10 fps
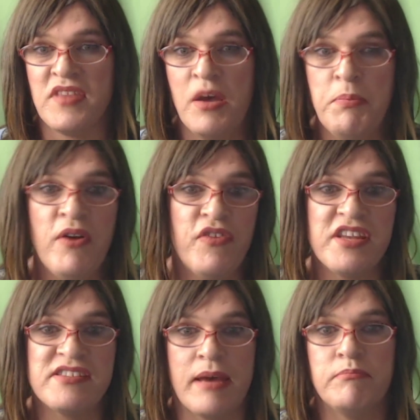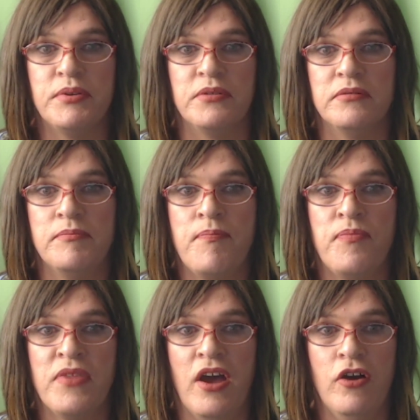a perfect example
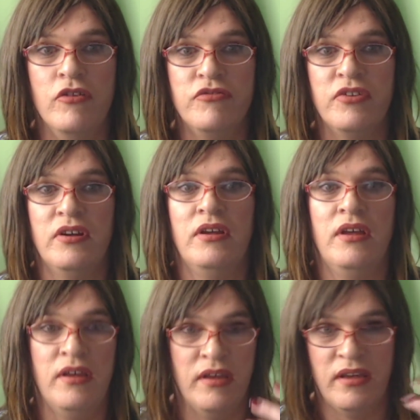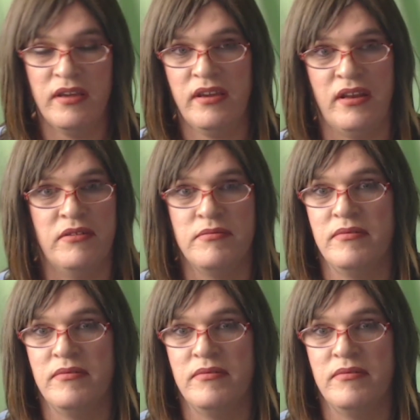of, you know,